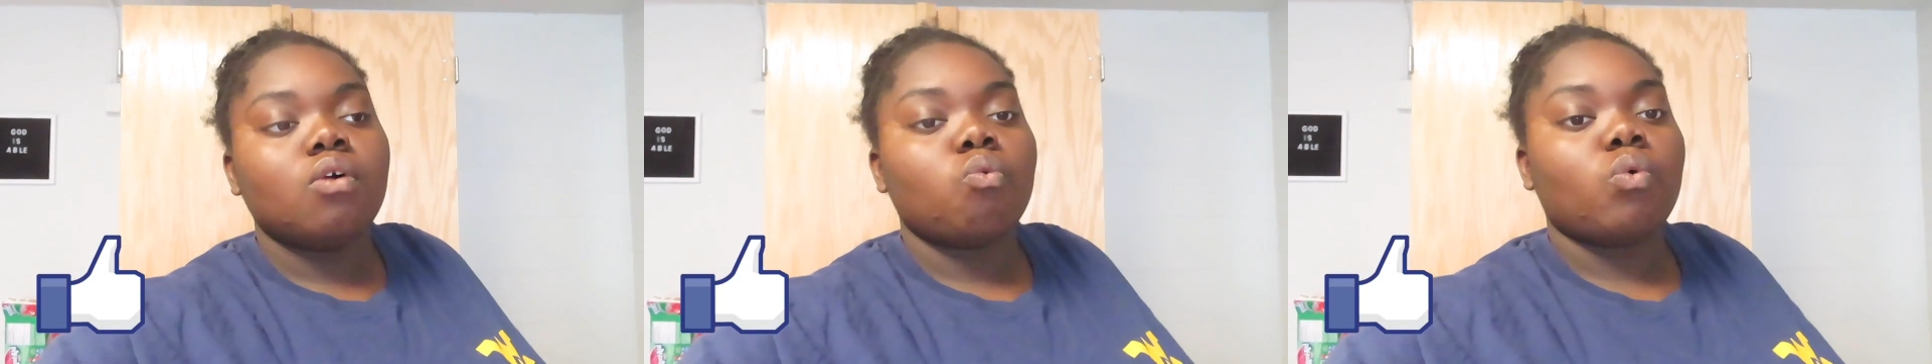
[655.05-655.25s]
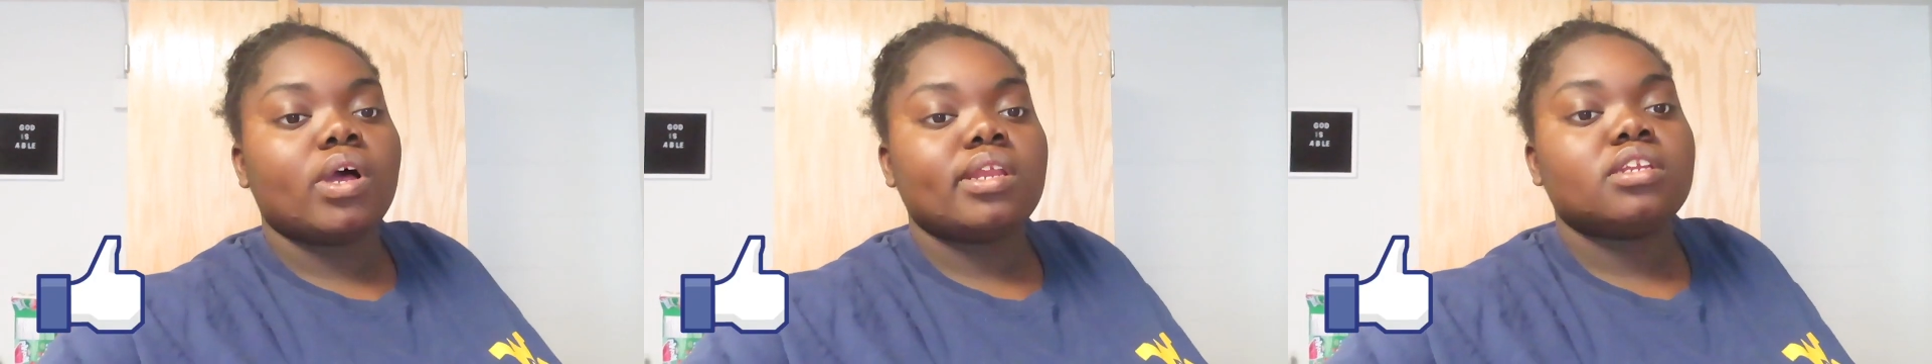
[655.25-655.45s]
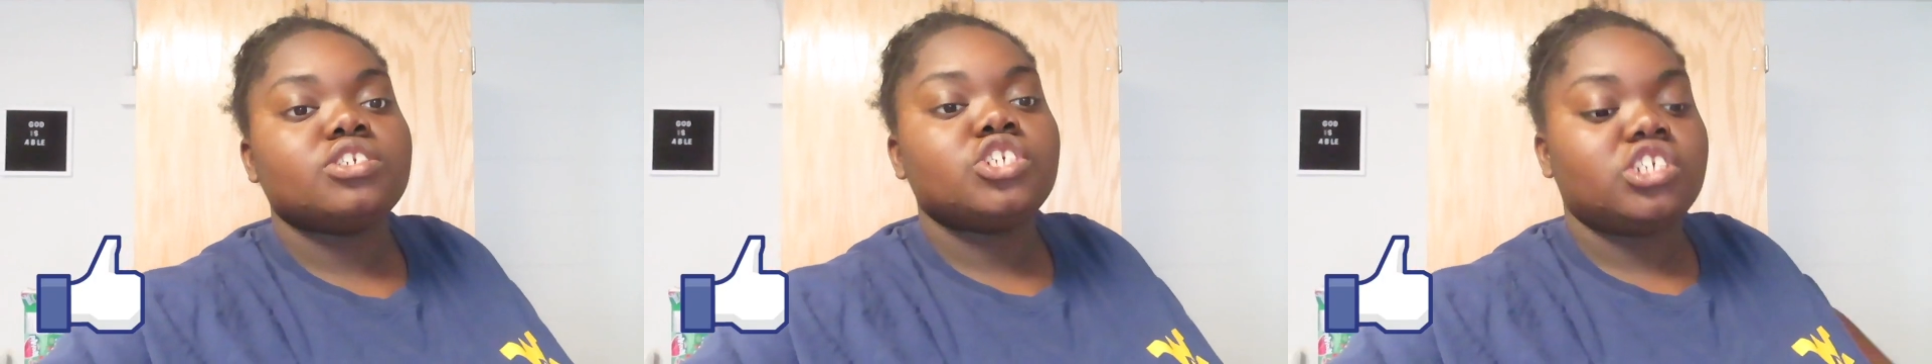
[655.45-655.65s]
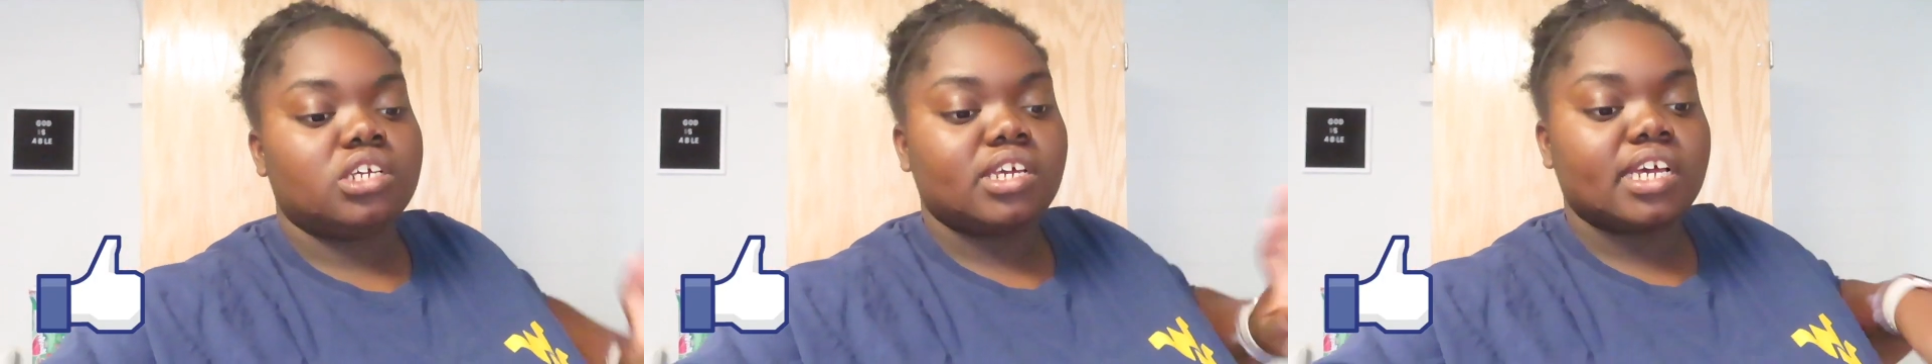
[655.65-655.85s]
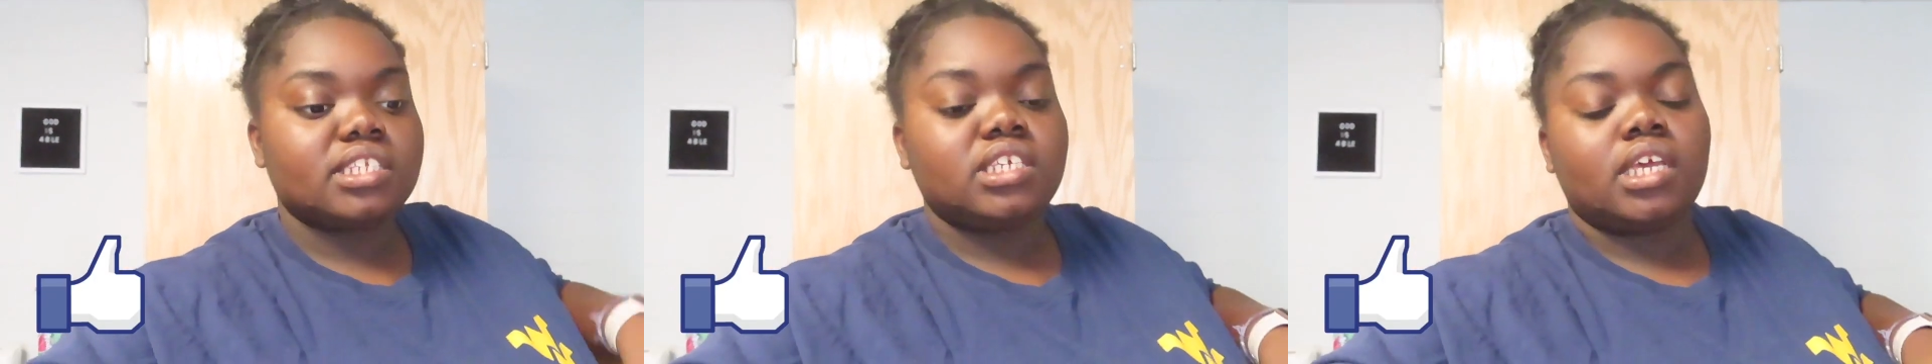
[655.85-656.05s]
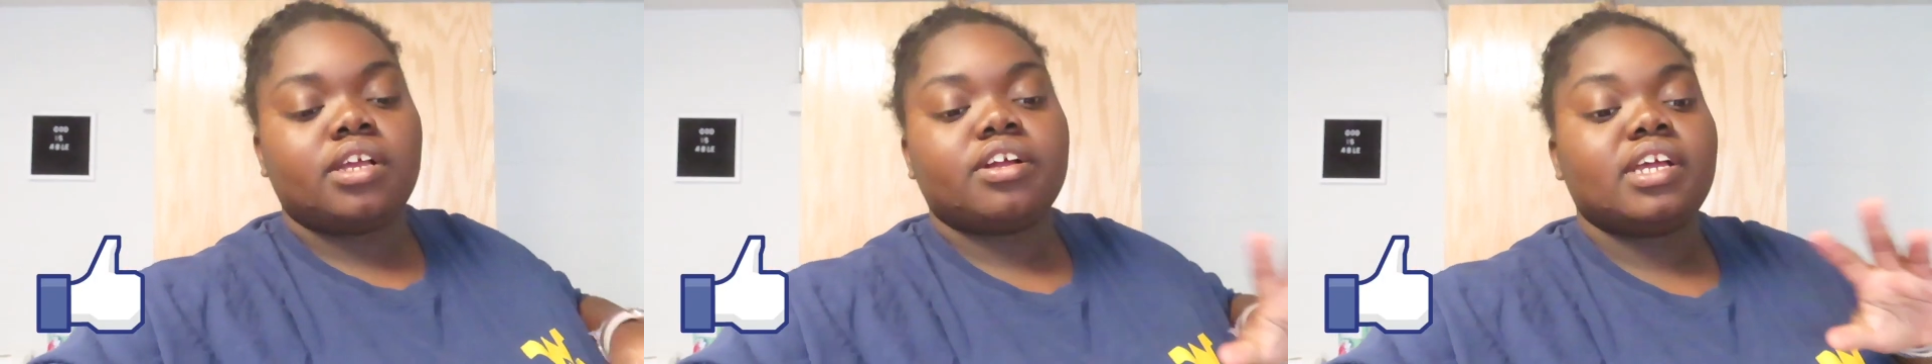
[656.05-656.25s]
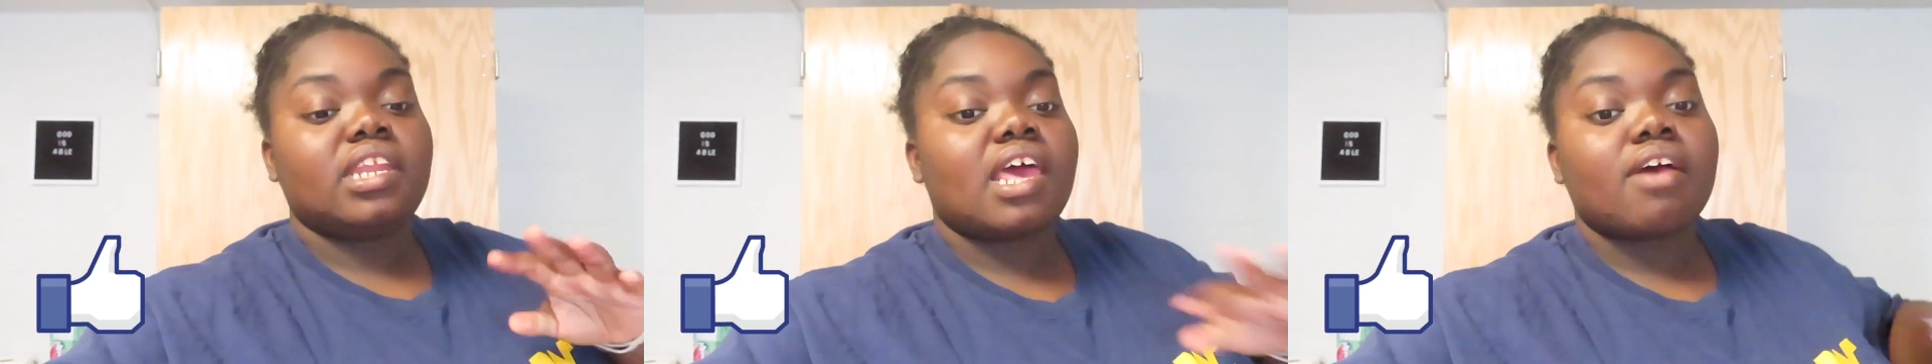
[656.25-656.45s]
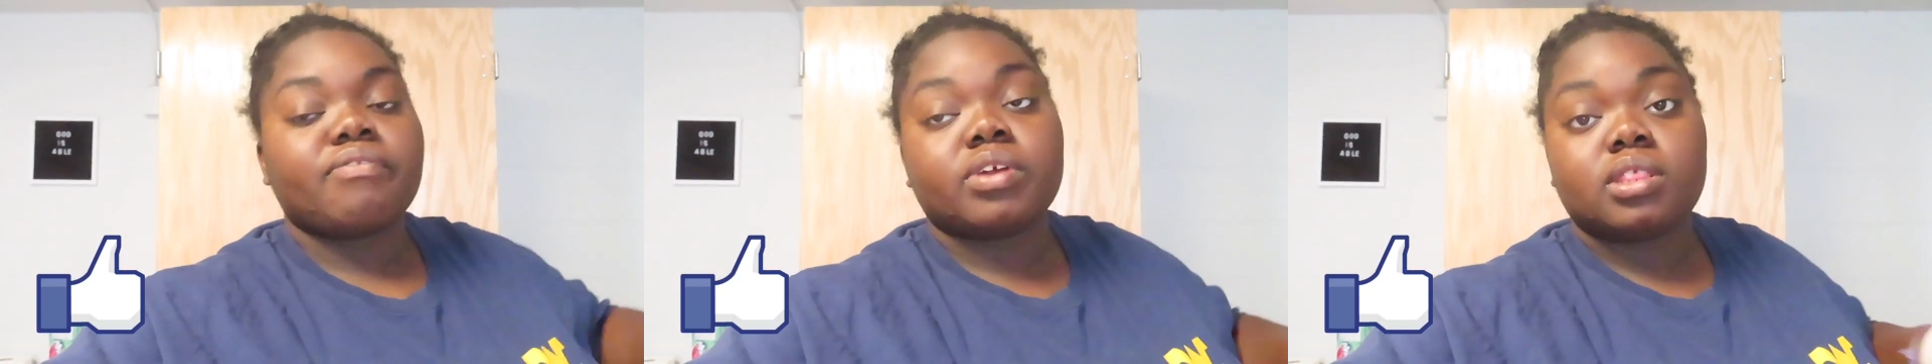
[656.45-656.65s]
when she gets here
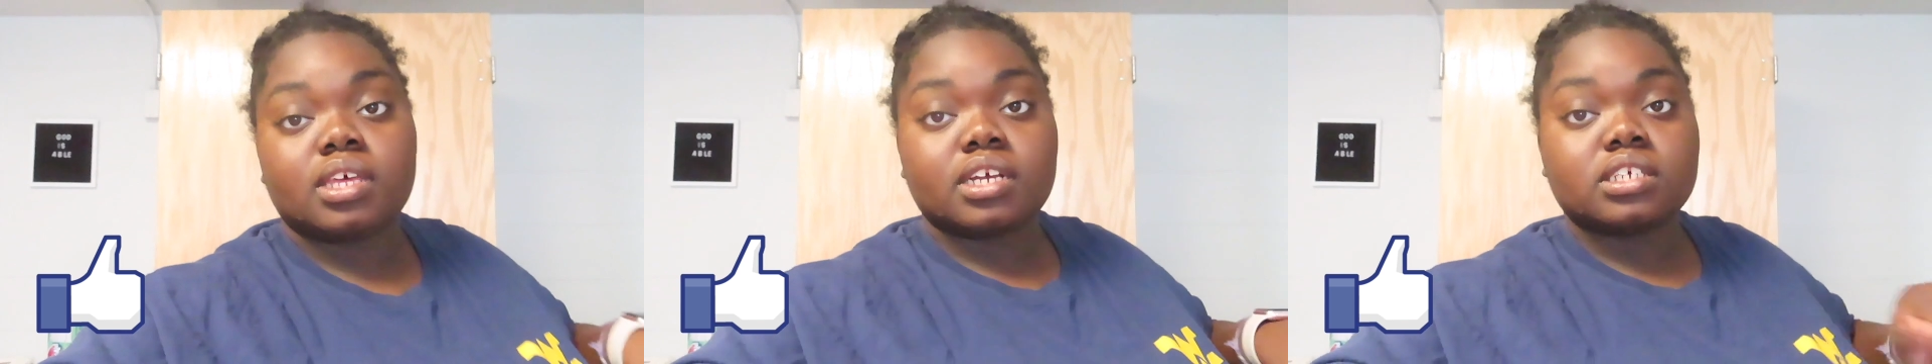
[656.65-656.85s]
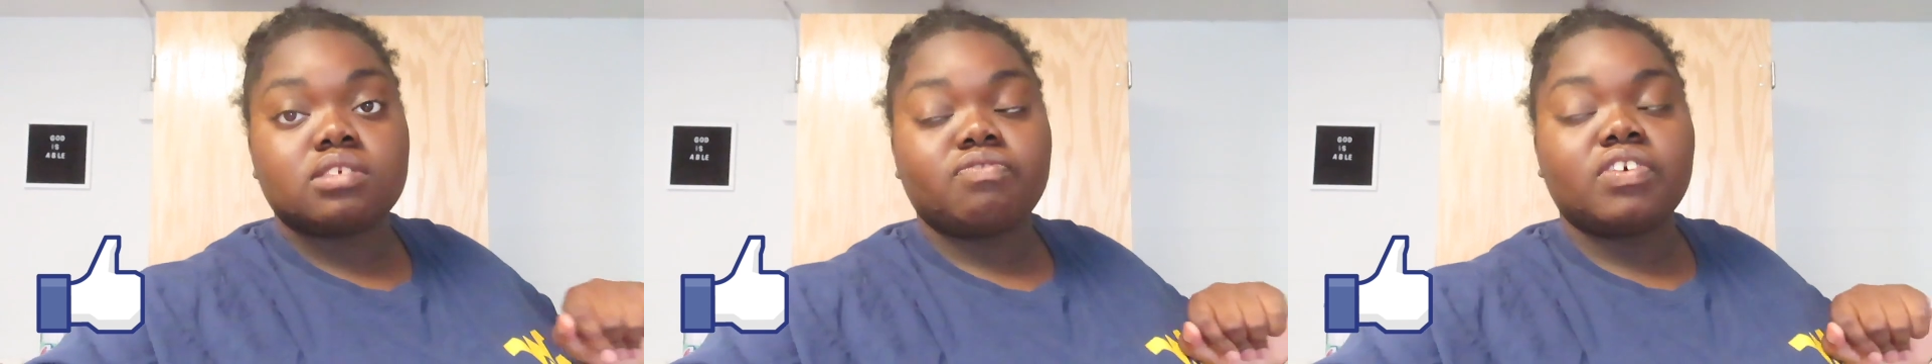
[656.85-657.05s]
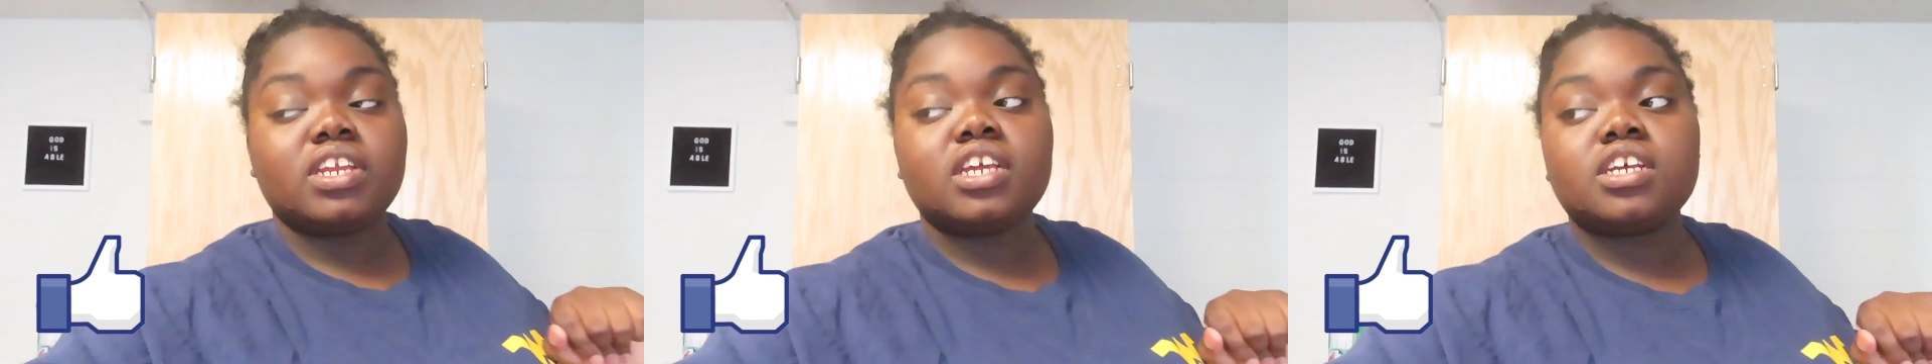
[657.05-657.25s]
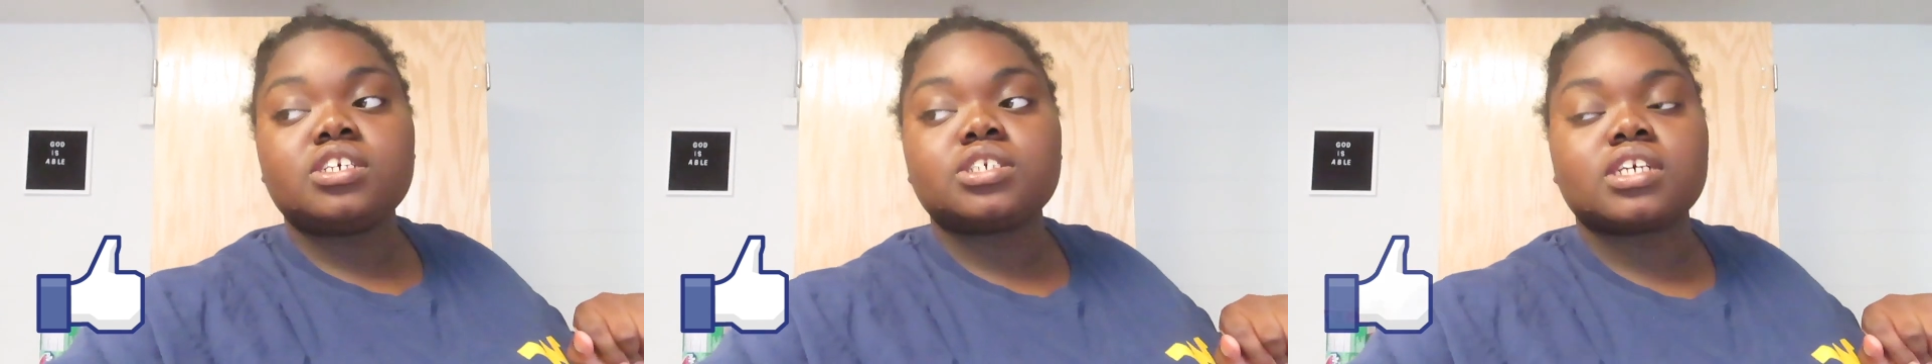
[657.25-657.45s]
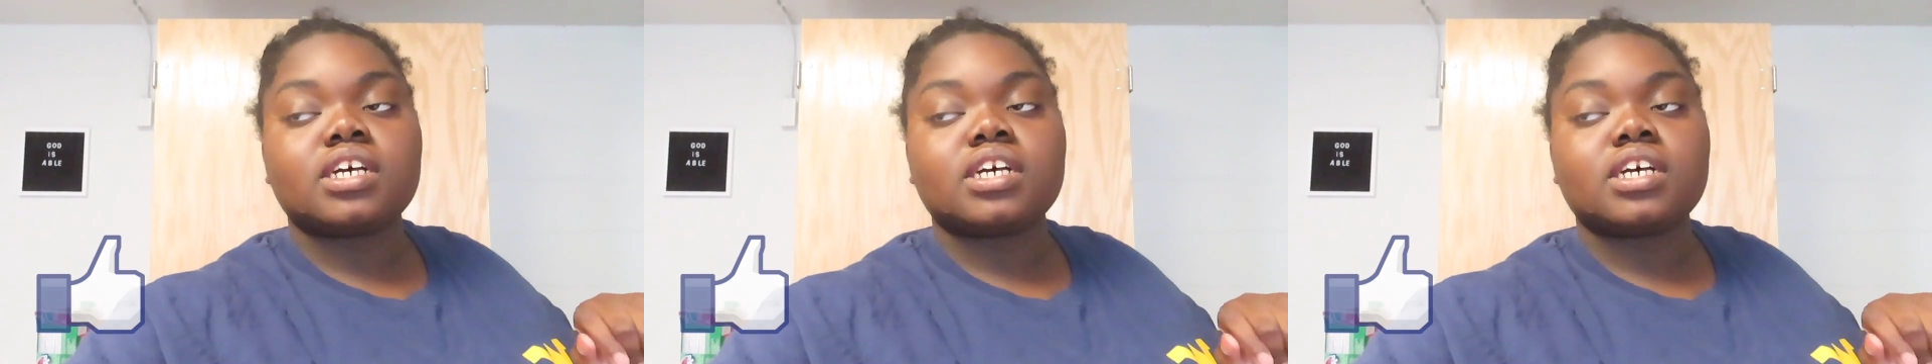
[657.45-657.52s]
and everything is finished,